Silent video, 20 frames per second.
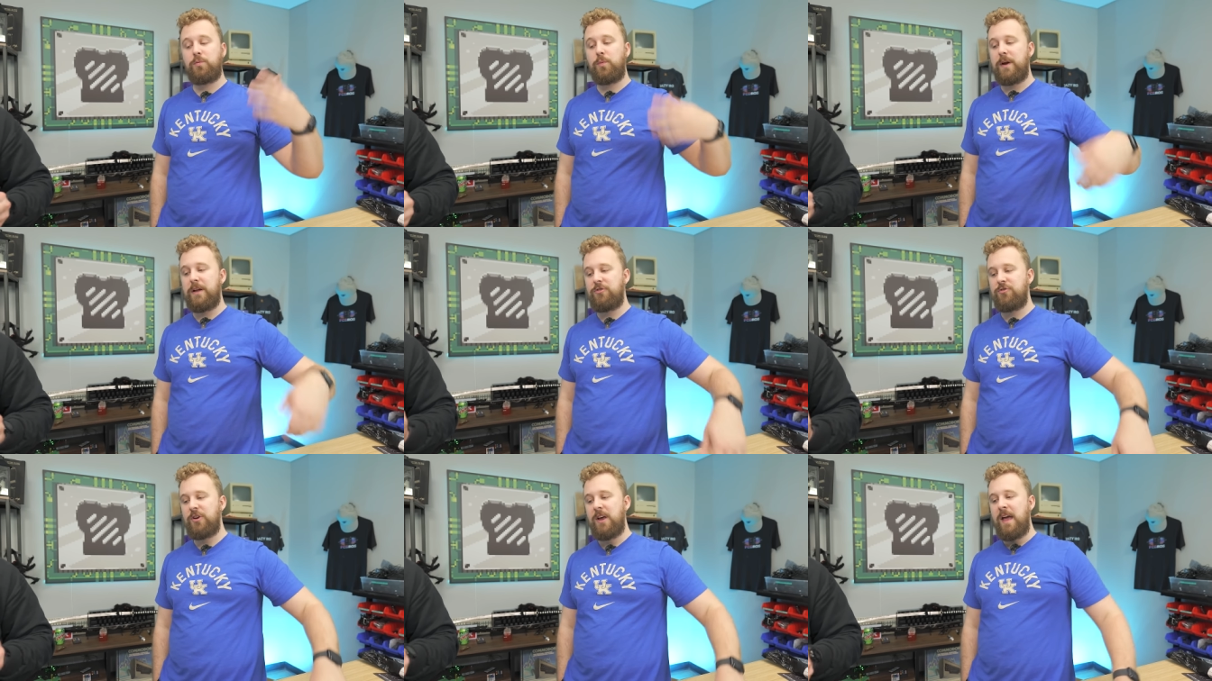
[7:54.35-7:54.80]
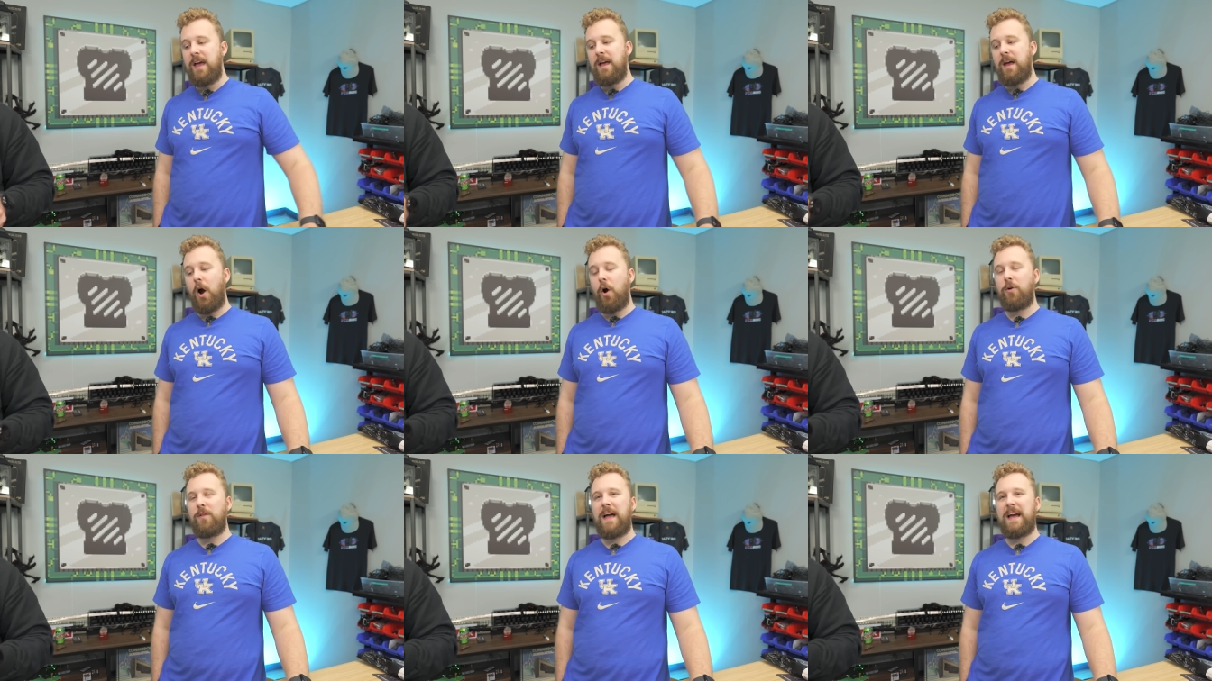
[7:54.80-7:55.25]
which
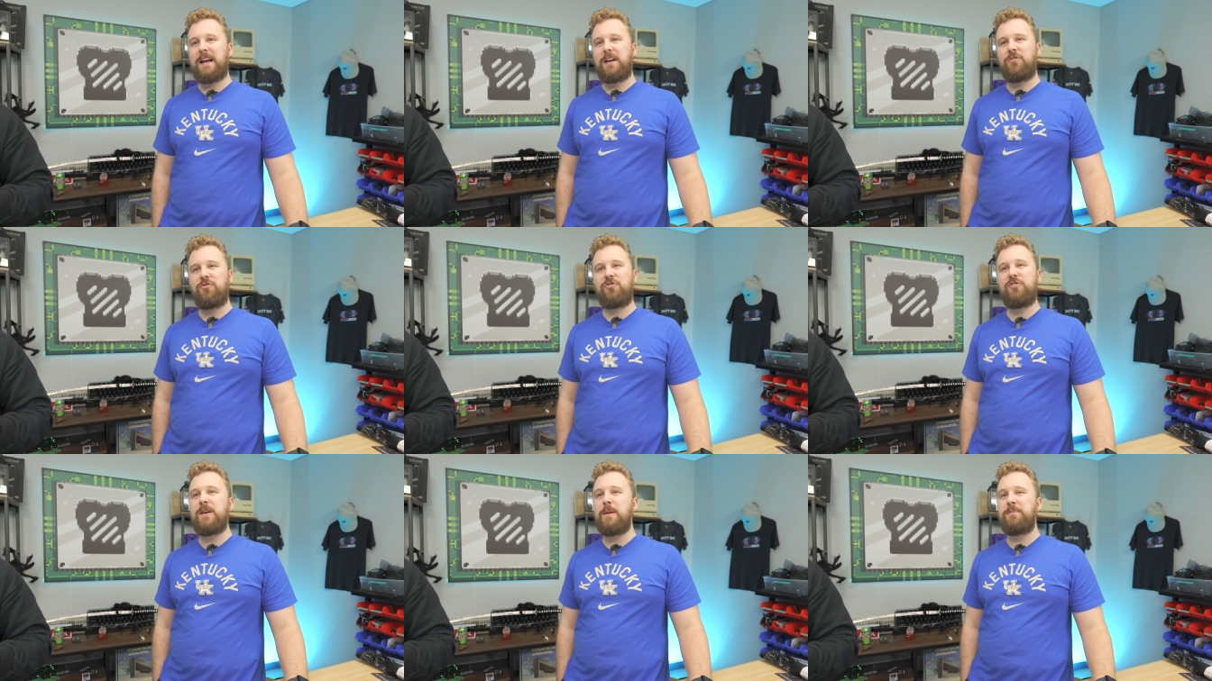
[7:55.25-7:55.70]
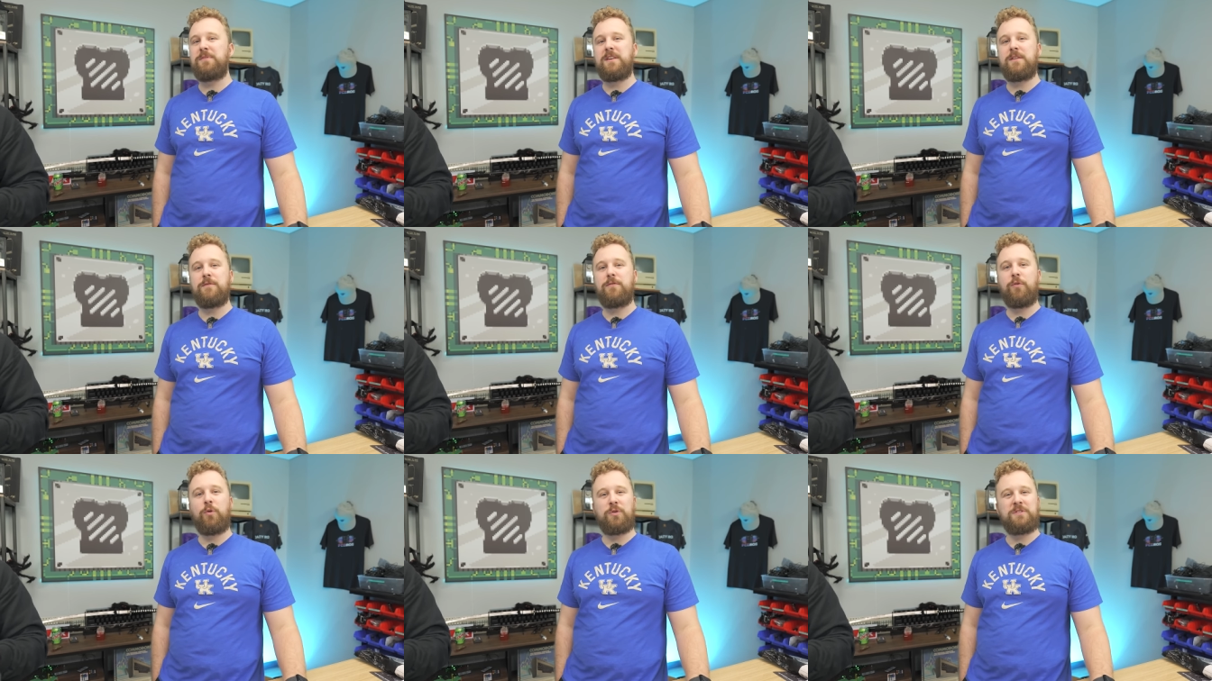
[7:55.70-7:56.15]
are like ships
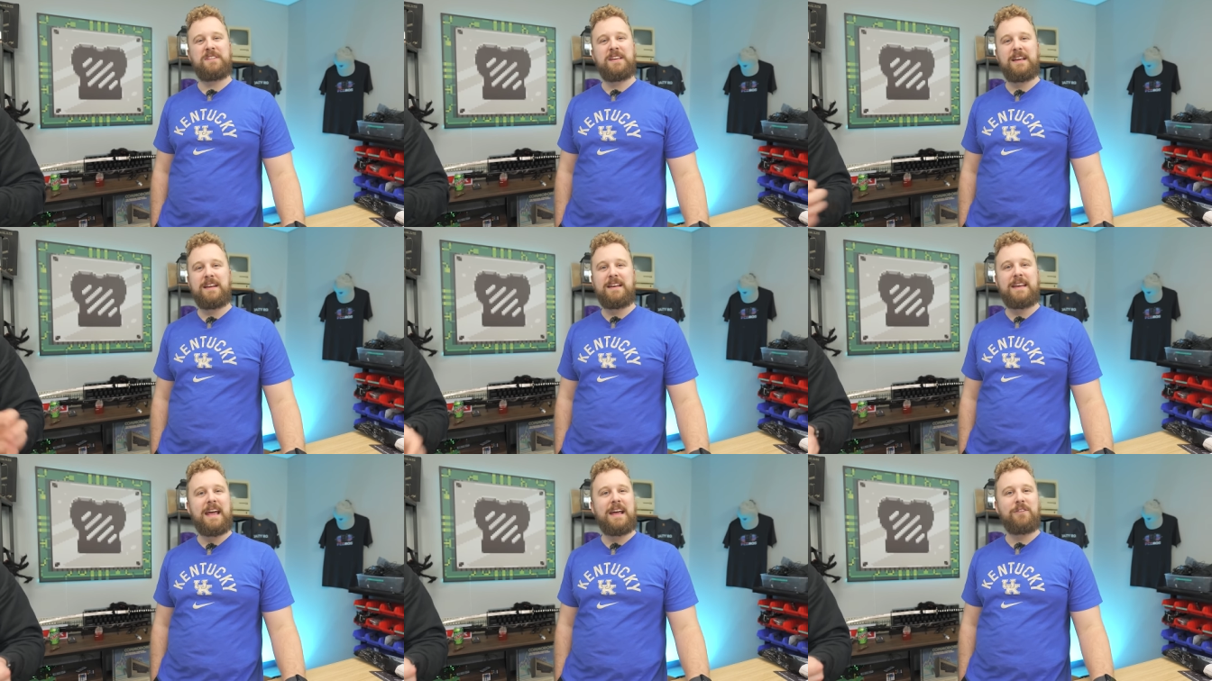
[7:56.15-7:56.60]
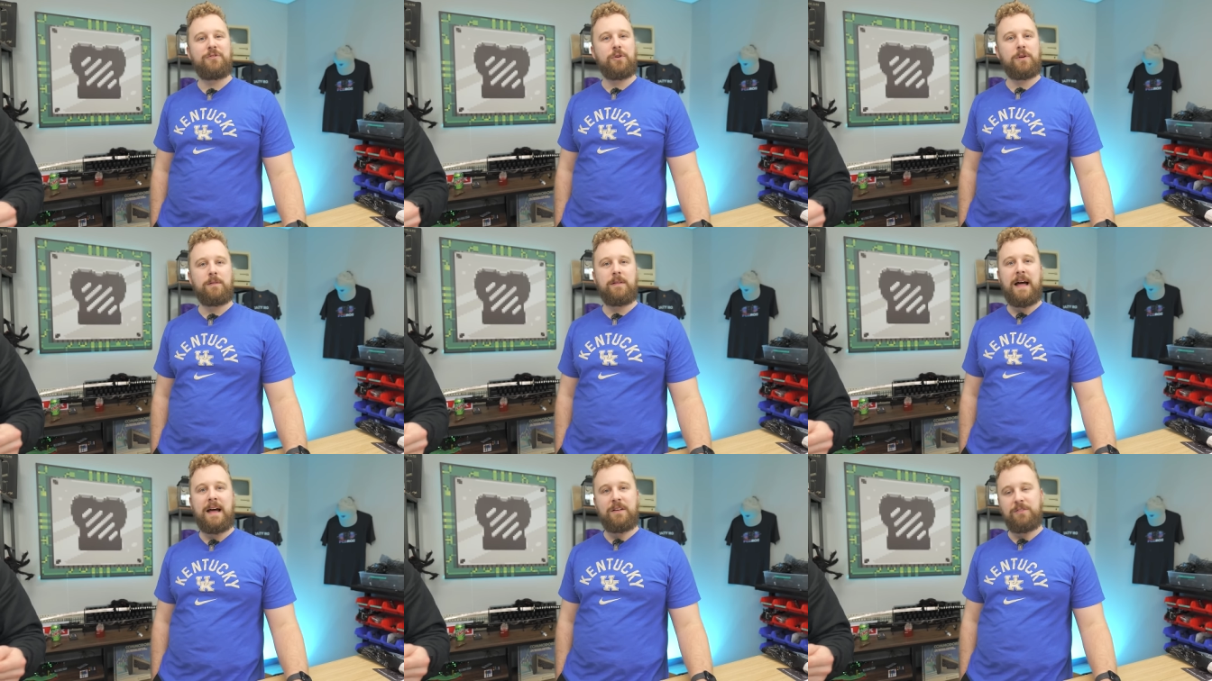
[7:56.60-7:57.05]
in 14 days
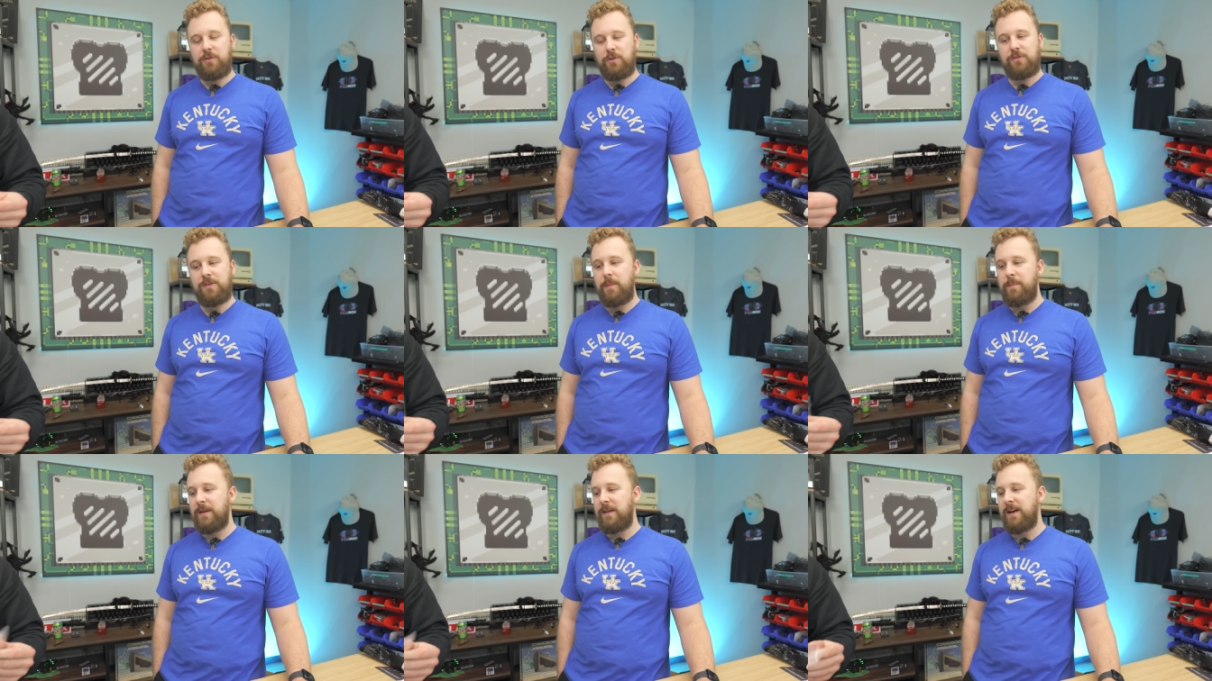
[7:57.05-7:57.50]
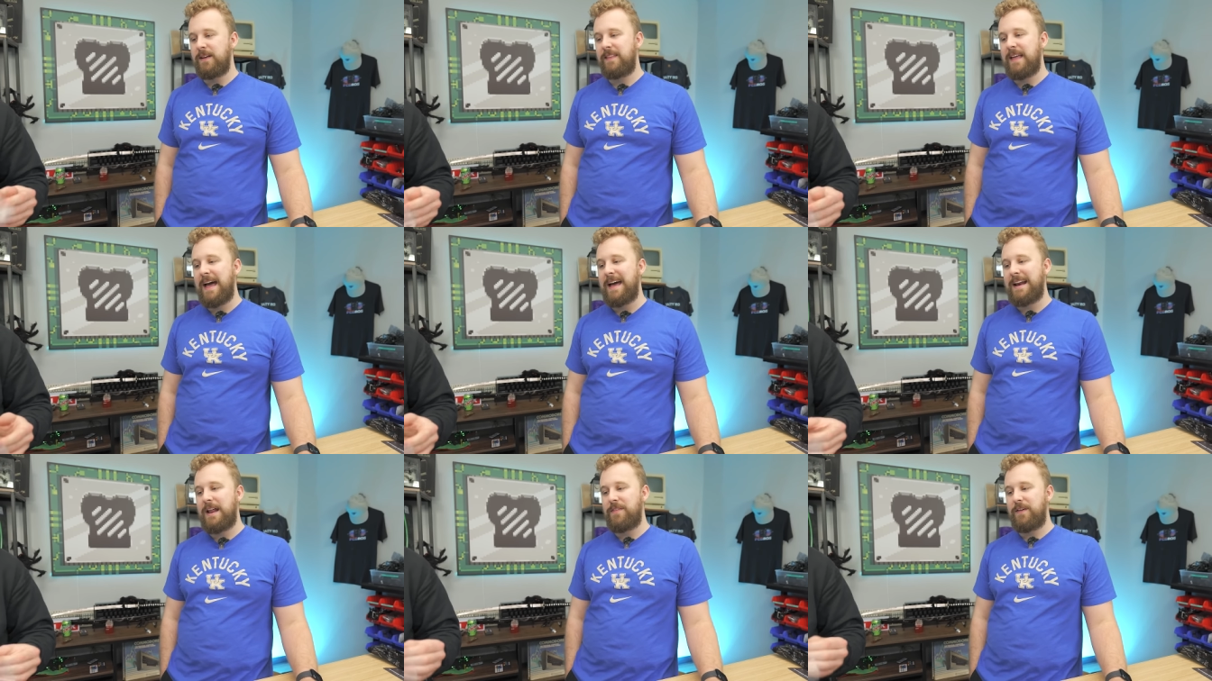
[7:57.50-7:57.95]
or less or something like
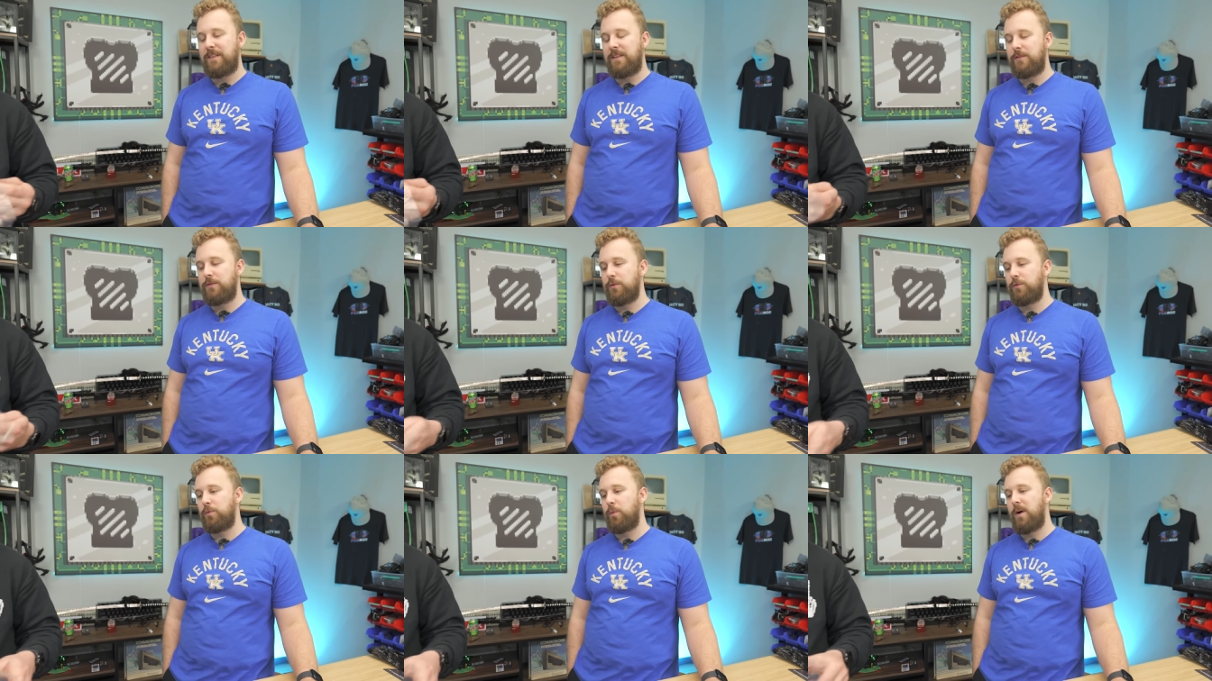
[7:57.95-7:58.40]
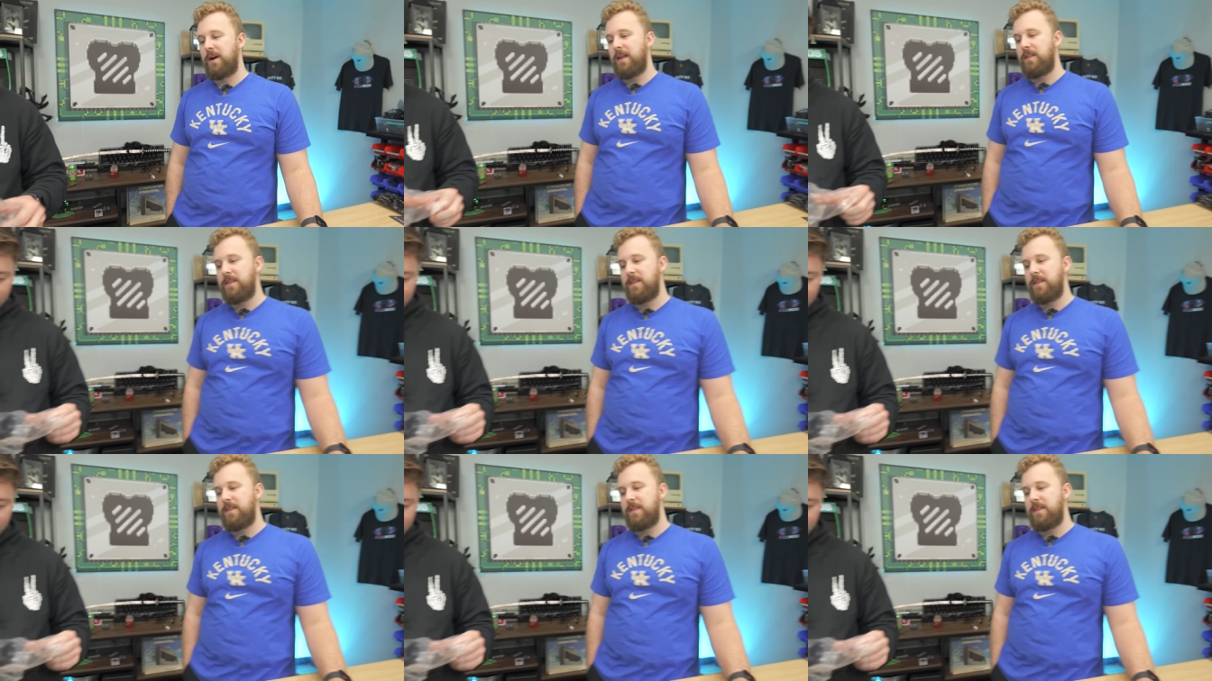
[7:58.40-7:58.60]
that. And I think this was one